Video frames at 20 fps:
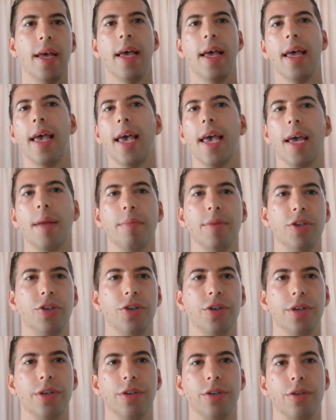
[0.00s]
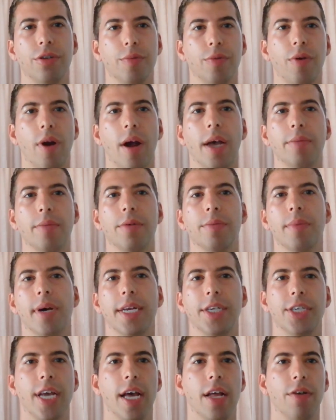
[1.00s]
and be sure to subscribe to
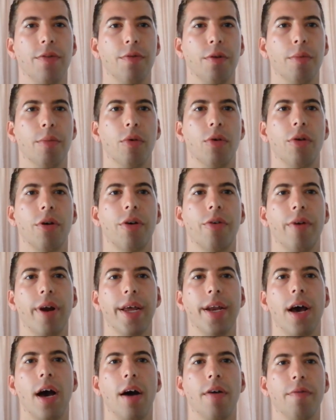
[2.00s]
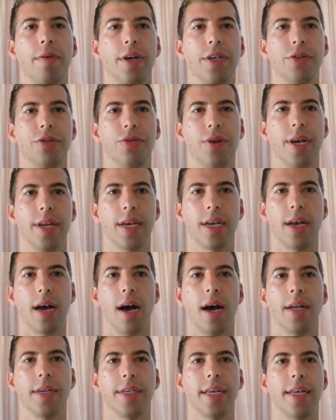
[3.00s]
my channel for more great off-ice training
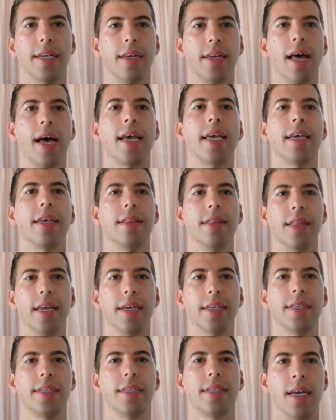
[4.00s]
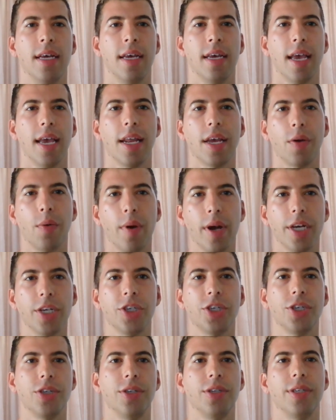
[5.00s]
content like this. Any
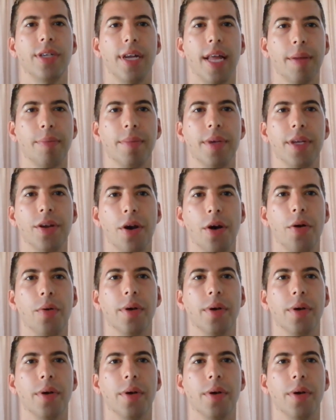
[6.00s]
questions, let me know